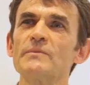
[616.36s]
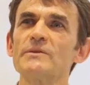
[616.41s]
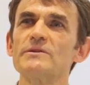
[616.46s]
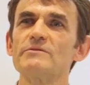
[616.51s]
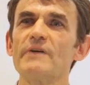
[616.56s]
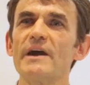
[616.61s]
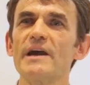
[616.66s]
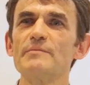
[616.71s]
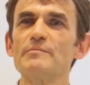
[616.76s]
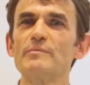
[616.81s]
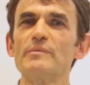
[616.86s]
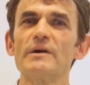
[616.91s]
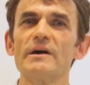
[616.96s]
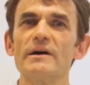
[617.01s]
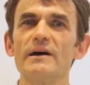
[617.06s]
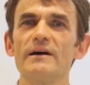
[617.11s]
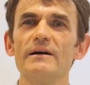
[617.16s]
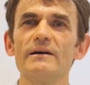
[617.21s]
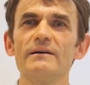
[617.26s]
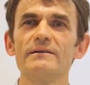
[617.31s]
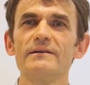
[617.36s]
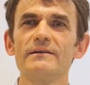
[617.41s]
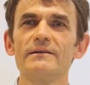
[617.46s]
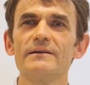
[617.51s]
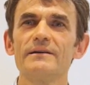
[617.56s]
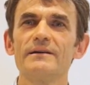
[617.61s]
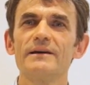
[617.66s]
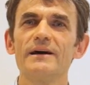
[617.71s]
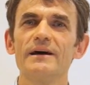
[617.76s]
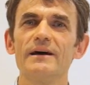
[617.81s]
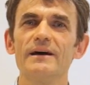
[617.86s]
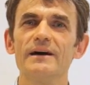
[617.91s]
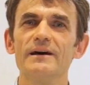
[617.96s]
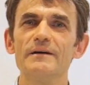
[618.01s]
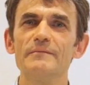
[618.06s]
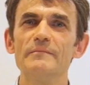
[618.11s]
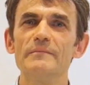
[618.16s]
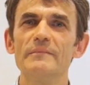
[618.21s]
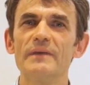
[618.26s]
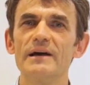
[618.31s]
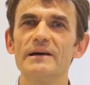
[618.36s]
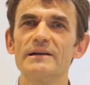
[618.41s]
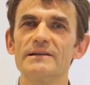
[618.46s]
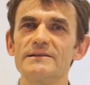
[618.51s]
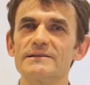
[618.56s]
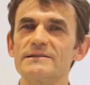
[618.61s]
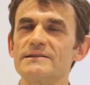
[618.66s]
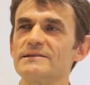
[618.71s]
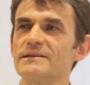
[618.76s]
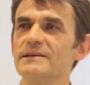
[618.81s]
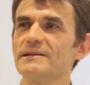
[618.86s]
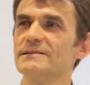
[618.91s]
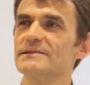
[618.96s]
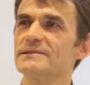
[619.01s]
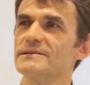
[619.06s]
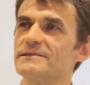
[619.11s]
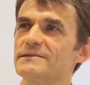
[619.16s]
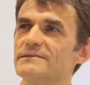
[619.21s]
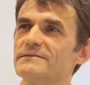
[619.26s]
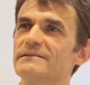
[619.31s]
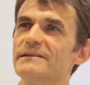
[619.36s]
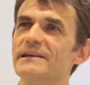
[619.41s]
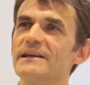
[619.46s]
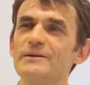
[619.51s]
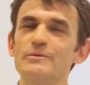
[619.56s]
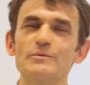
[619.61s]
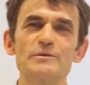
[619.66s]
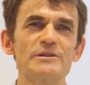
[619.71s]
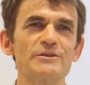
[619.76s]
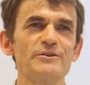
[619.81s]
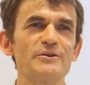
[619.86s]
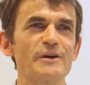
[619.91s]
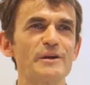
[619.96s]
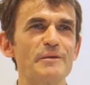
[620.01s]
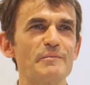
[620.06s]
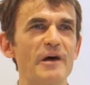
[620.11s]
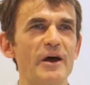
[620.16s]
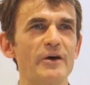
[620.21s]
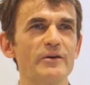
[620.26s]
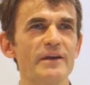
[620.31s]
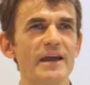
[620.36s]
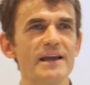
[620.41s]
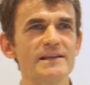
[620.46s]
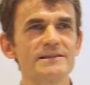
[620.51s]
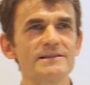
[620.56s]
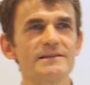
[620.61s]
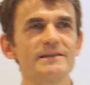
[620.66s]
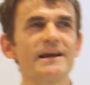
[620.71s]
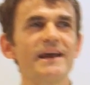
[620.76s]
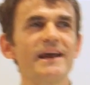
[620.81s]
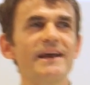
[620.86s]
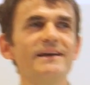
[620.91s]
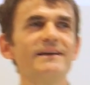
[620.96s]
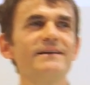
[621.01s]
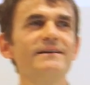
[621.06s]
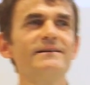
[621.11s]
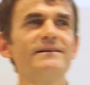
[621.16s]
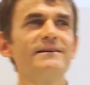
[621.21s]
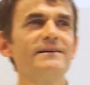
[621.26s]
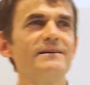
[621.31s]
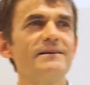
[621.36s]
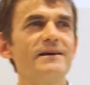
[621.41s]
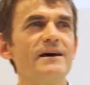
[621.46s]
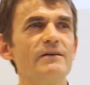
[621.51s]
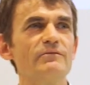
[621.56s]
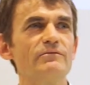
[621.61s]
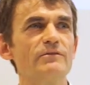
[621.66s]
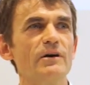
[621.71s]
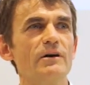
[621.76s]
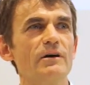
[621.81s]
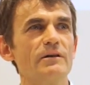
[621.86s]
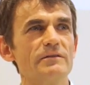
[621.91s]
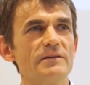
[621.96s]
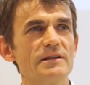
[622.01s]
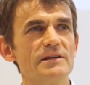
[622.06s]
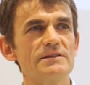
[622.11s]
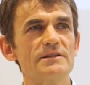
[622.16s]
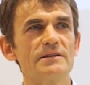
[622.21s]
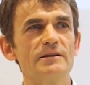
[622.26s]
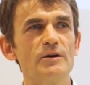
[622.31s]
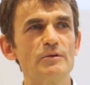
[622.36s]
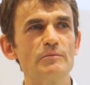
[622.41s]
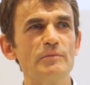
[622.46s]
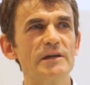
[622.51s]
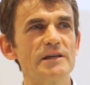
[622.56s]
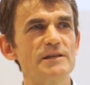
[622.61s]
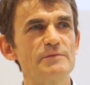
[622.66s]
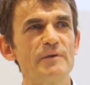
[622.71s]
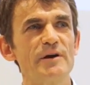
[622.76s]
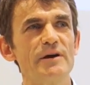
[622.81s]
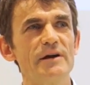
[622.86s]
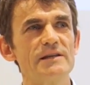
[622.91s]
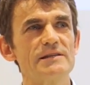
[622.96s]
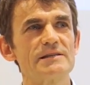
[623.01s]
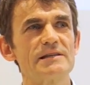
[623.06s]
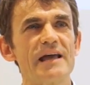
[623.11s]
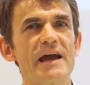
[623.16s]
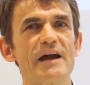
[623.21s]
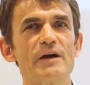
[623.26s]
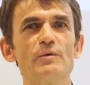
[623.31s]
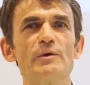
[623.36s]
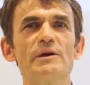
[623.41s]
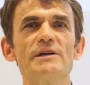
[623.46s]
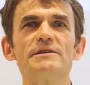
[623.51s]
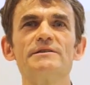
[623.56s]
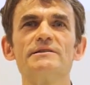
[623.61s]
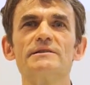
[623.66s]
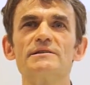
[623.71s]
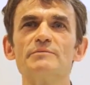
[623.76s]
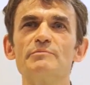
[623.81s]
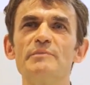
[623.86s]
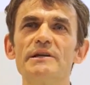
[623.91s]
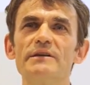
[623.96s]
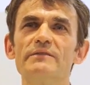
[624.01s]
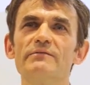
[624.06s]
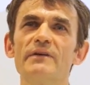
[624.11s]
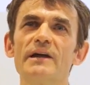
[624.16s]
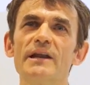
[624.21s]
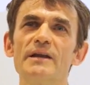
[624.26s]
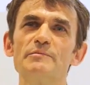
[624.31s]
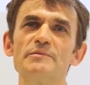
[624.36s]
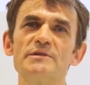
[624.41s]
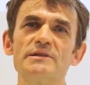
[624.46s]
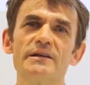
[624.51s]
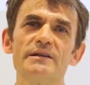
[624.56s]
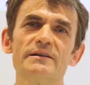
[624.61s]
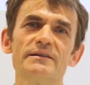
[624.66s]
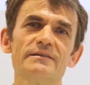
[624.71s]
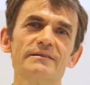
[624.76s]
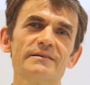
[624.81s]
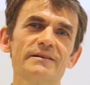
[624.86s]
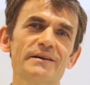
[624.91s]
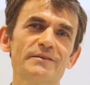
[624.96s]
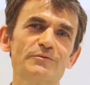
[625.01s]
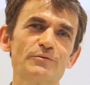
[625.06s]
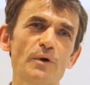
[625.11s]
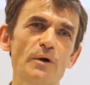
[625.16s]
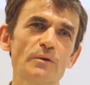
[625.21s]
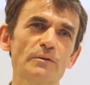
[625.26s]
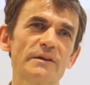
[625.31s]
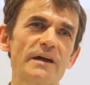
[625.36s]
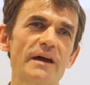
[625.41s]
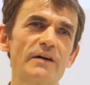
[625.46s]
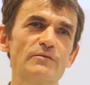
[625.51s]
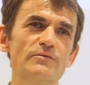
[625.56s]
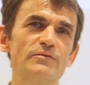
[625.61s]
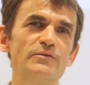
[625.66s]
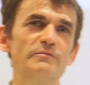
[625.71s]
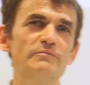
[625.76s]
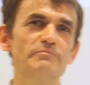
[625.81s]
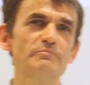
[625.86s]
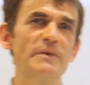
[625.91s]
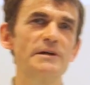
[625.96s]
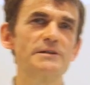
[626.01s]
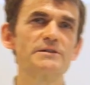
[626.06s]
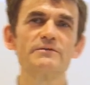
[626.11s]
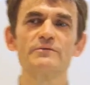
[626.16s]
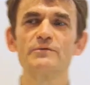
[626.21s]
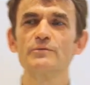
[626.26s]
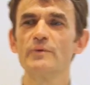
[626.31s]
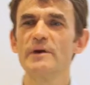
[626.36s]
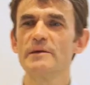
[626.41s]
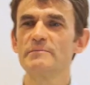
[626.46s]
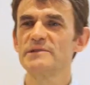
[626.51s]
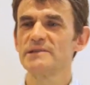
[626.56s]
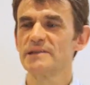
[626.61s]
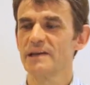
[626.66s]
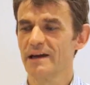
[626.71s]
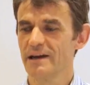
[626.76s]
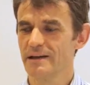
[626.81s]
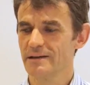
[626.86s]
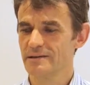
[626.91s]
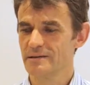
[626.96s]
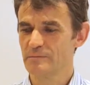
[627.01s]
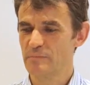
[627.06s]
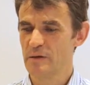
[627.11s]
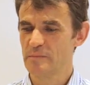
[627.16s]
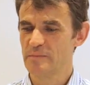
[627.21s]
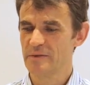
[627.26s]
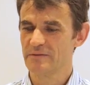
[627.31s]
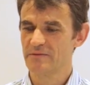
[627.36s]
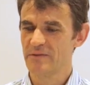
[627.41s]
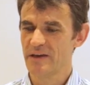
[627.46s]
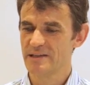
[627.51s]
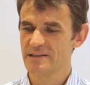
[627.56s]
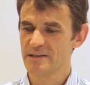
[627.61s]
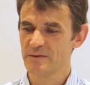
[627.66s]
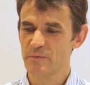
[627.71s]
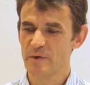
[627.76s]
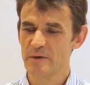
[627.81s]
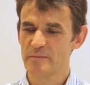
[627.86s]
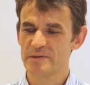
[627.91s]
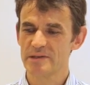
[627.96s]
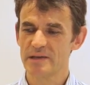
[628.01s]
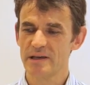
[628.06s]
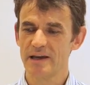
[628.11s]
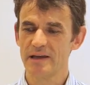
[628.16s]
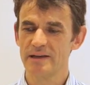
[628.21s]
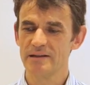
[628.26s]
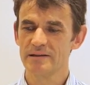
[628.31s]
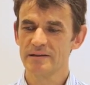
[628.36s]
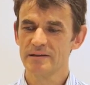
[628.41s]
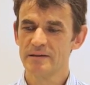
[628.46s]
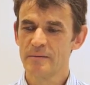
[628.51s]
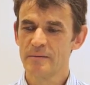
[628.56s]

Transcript: So Edinburgh, as Neil was talking about yesterday, have got this global experience language that's been developed and rolled out for much of the website, the public-facing website.